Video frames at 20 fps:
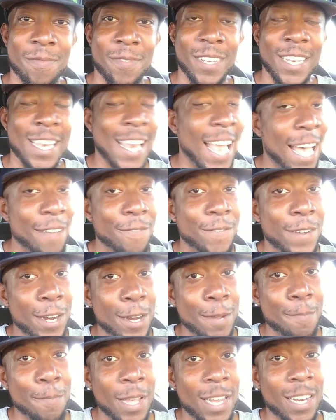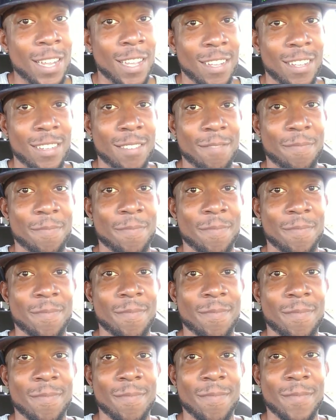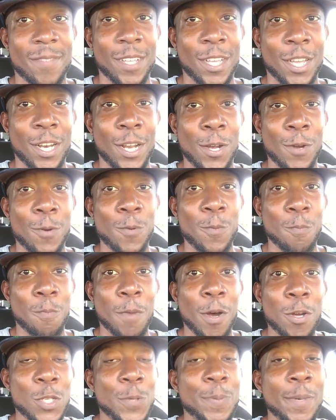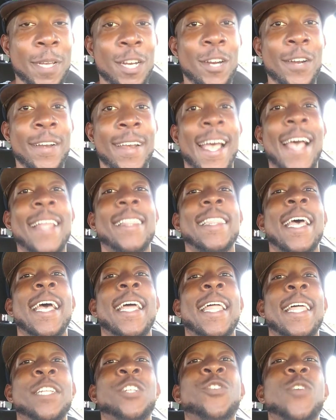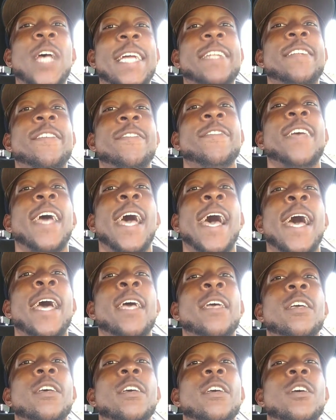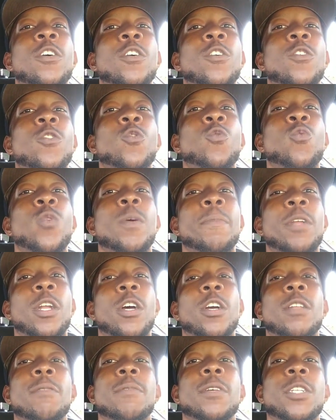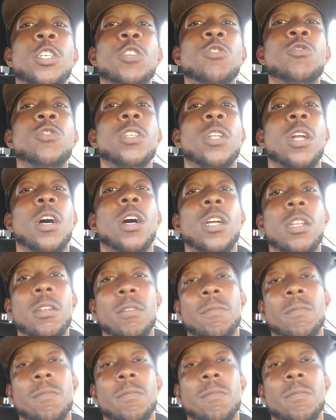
Not very many. You know, most men are not that attractive guy who women are going to be choosing on.